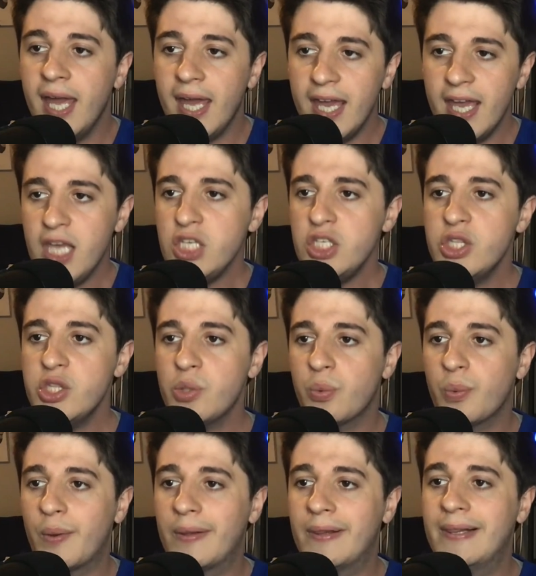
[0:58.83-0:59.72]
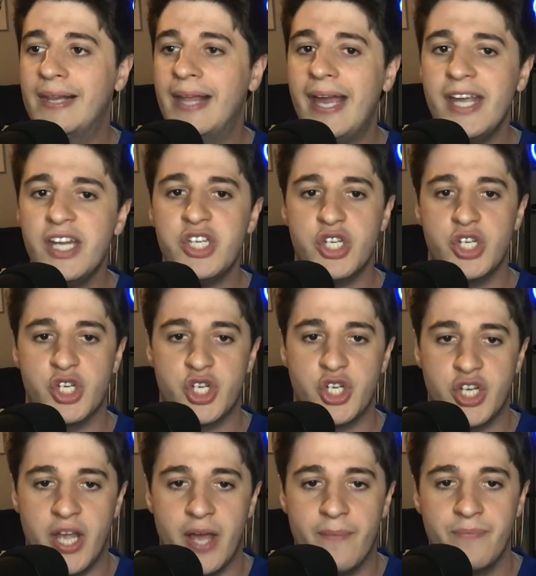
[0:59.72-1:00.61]
is the
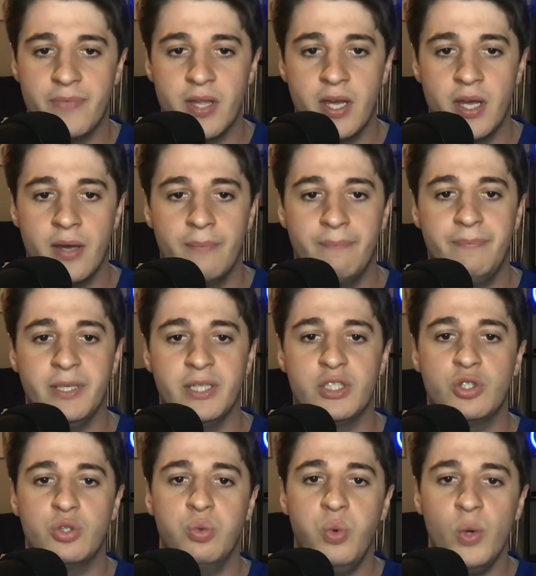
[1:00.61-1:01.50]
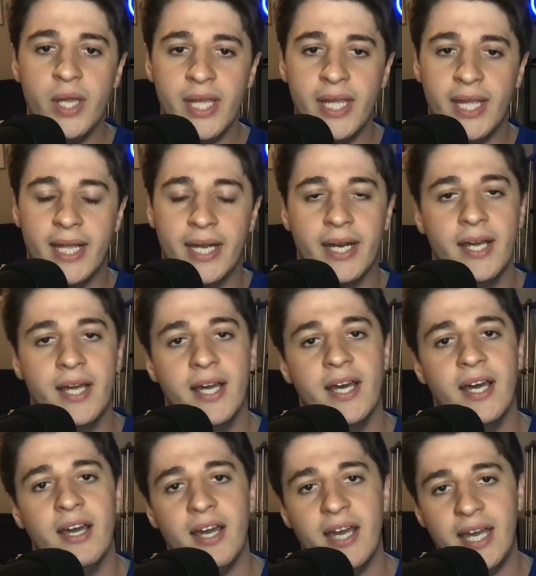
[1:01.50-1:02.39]
relationship between
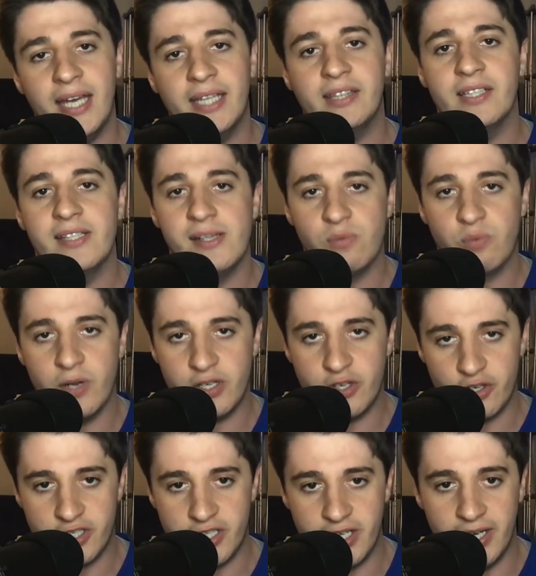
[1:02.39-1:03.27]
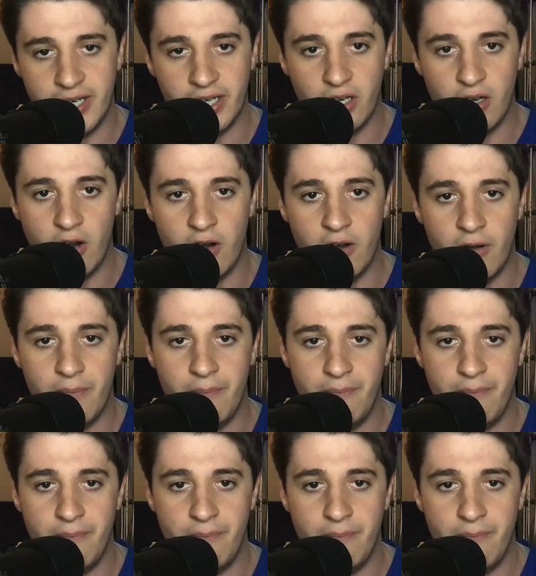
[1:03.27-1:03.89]
Anthony Richardson and Gardner